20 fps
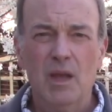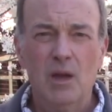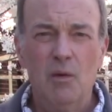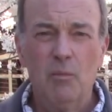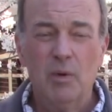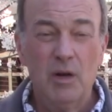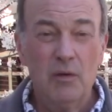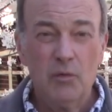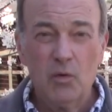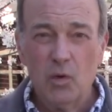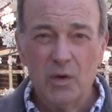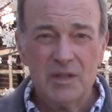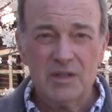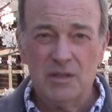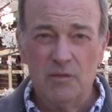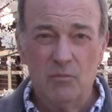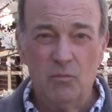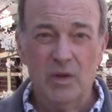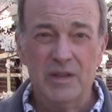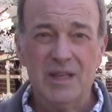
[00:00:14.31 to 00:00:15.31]
But of
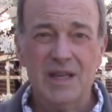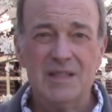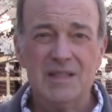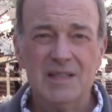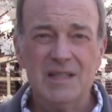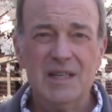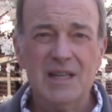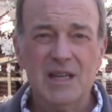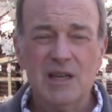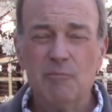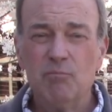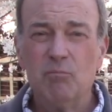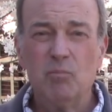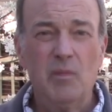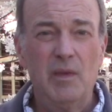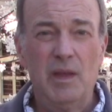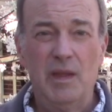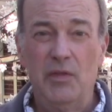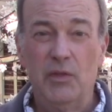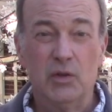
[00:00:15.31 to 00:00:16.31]
course, when they see him,
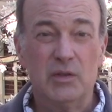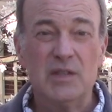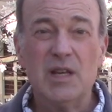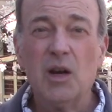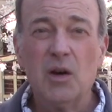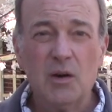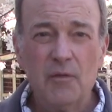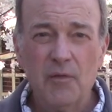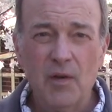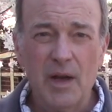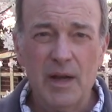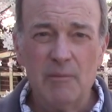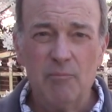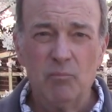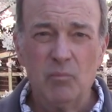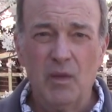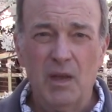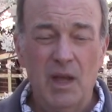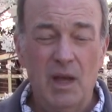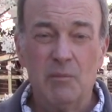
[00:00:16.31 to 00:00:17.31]
they're terrified.
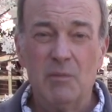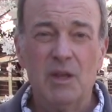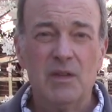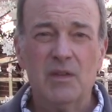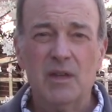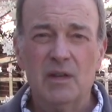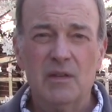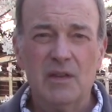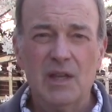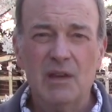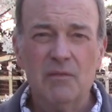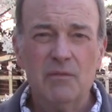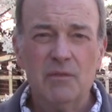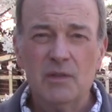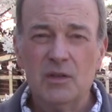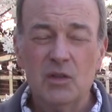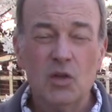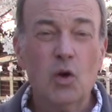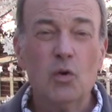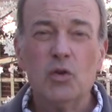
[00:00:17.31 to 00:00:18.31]
I mean, they, they've,
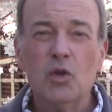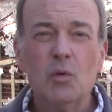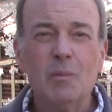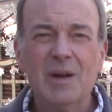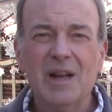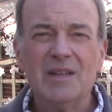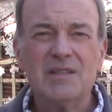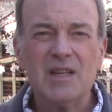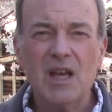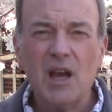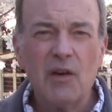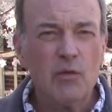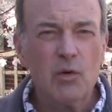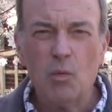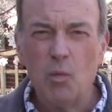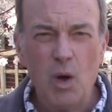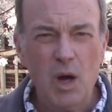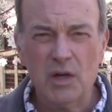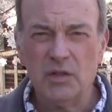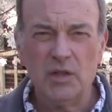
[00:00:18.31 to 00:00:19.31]
no human has ever
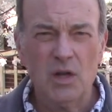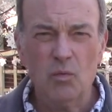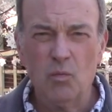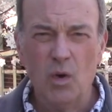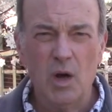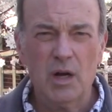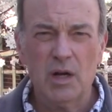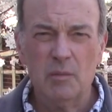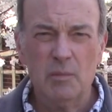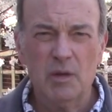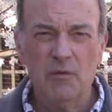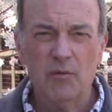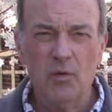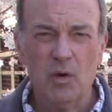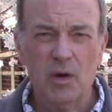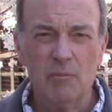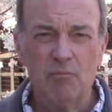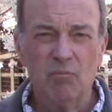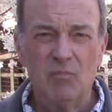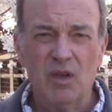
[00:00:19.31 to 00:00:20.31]
walked on water
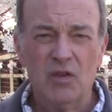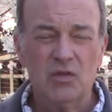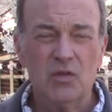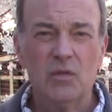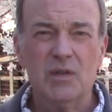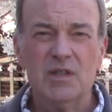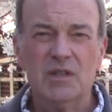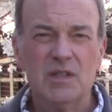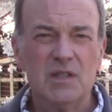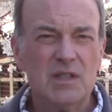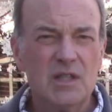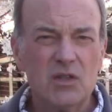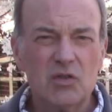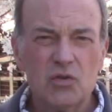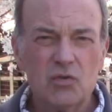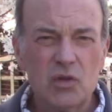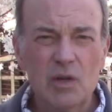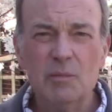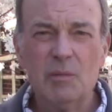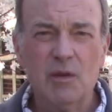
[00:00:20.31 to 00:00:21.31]
before. So this is
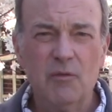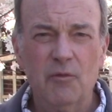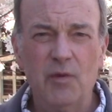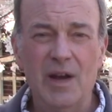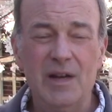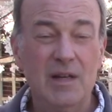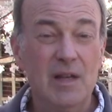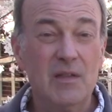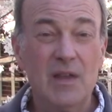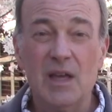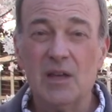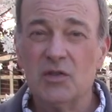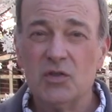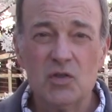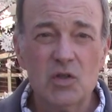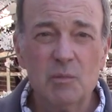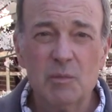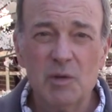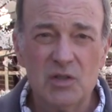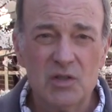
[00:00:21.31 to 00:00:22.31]
extremely frightening. They
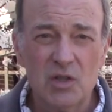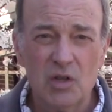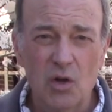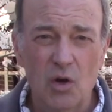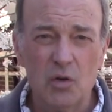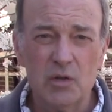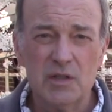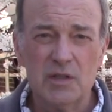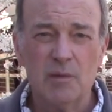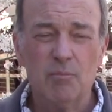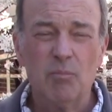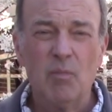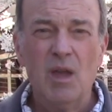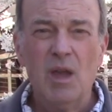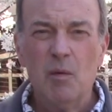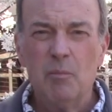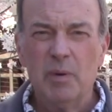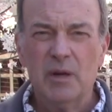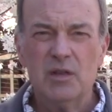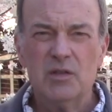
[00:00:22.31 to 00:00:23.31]
assume it's a ghost.
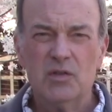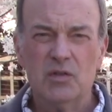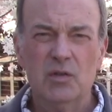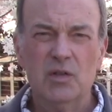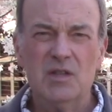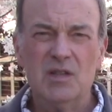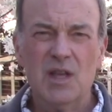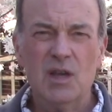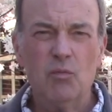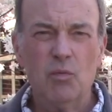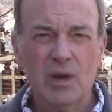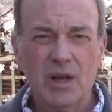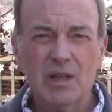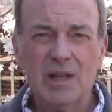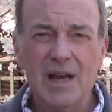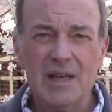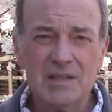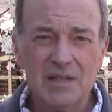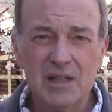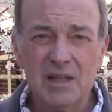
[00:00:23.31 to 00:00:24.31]
But as soon as they
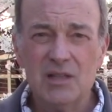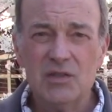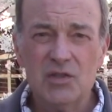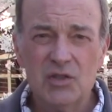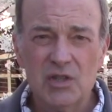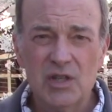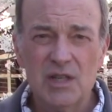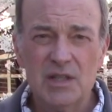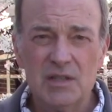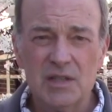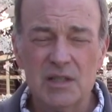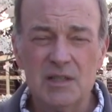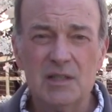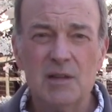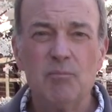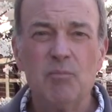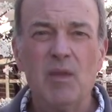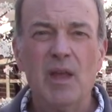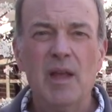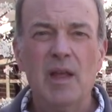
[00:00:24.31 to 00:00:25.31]
realize it is Jesus,
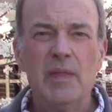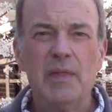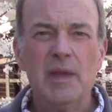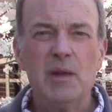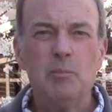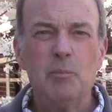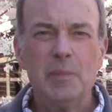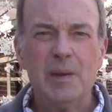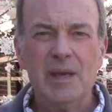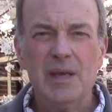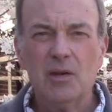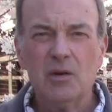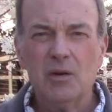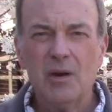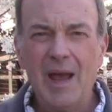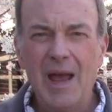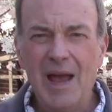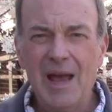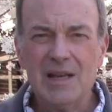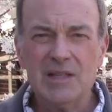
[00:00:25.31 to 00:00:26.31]
then Peter
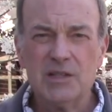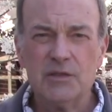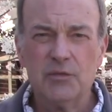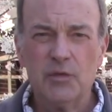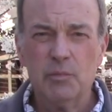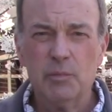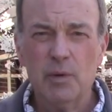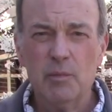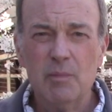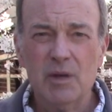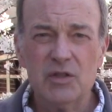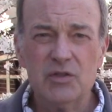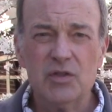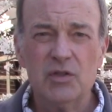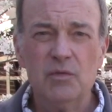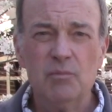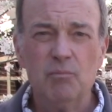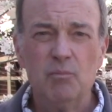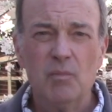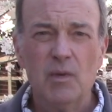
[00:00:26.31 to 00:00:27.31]
asks for
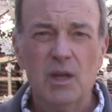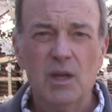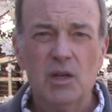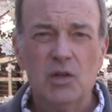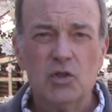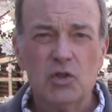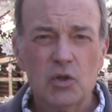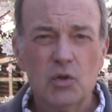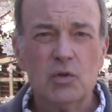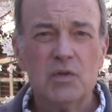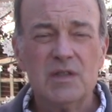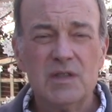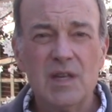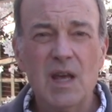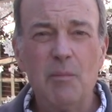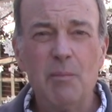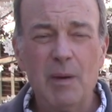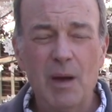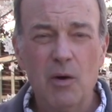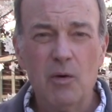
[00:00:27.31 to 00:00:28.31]
permission to
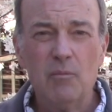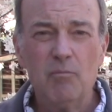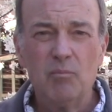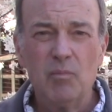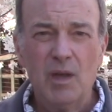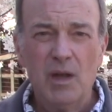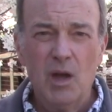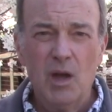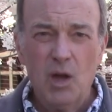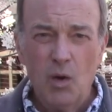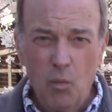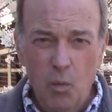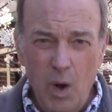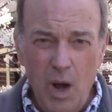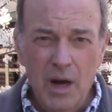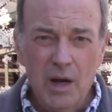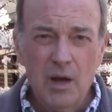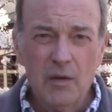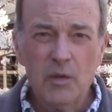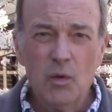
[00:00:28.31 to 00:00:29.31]
step out,
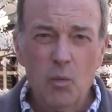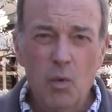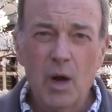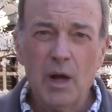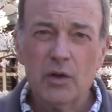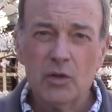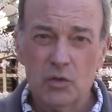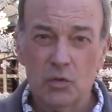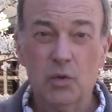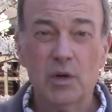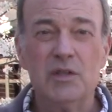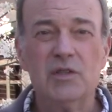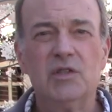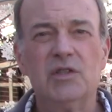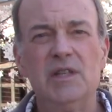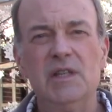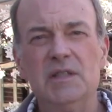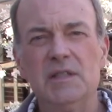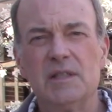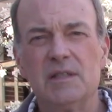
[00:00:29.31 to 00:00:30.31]
walk on the water towards
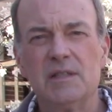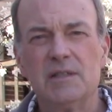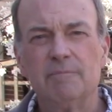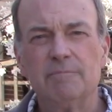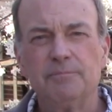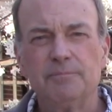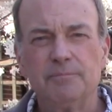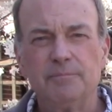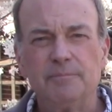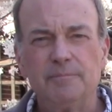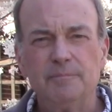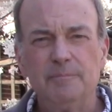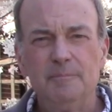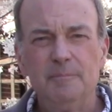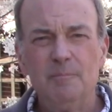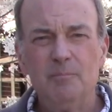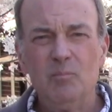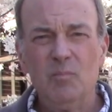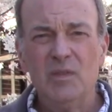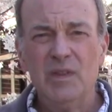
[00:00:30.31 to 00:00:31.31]
Jesus.
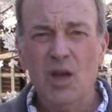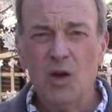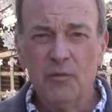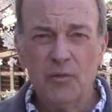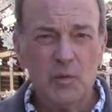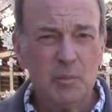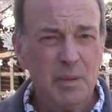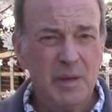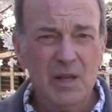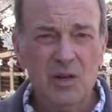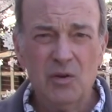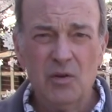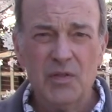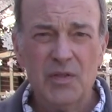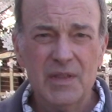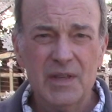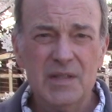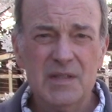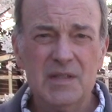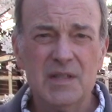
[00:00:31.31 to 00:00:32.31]
Now for Peter,
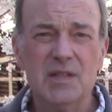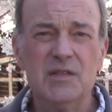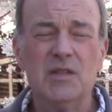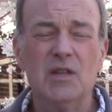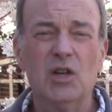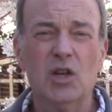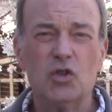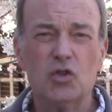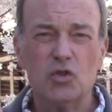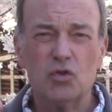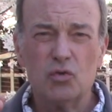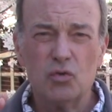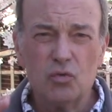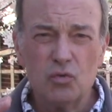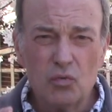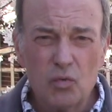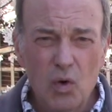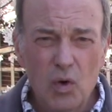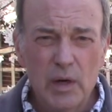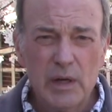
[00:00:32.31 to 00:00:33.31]
this is an
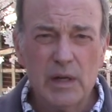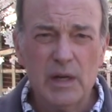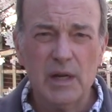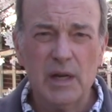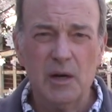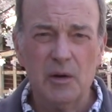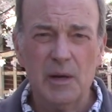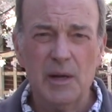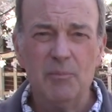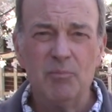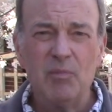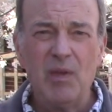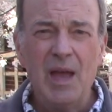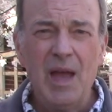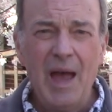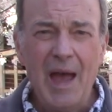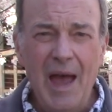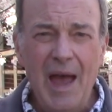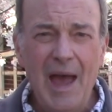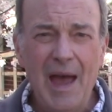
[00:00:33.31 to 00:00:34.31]
extraordinary
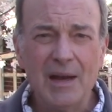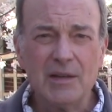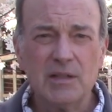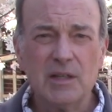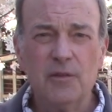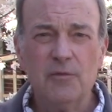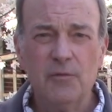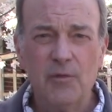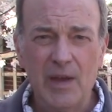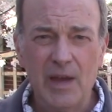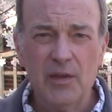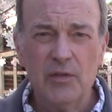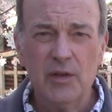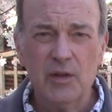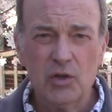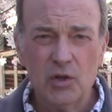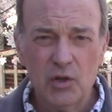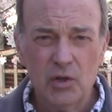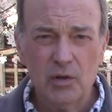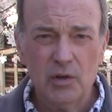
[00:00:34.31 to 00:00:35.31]
act of faith
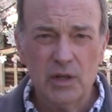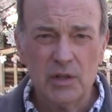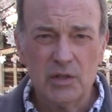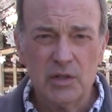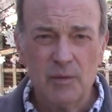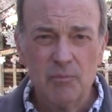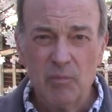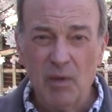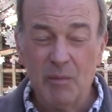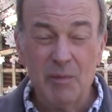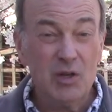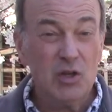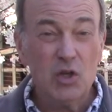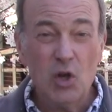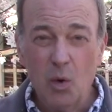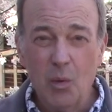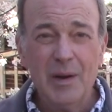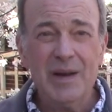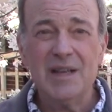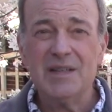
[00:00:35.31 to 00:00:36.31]
and courage. I mean,
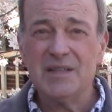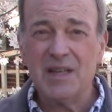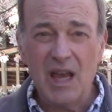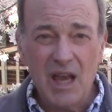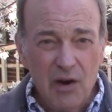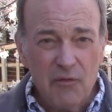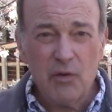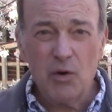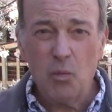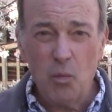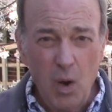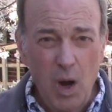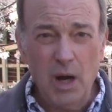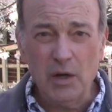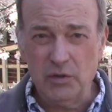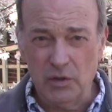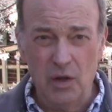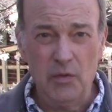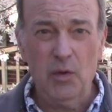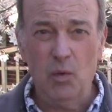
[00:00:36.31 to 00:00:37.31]
no one has ever
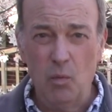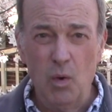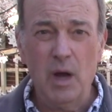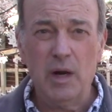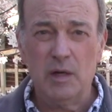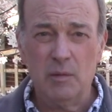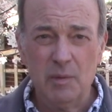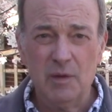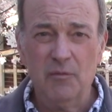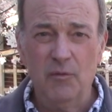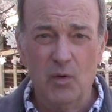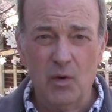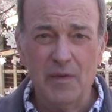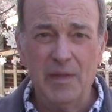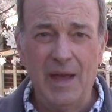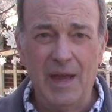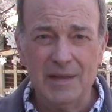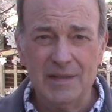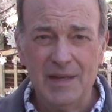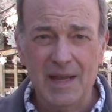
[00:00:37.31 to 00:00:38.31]
walked on the water before
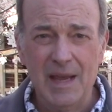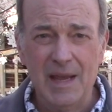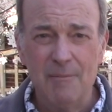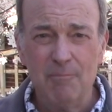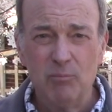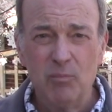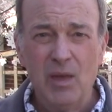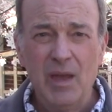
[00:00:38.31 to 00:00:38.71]
that day.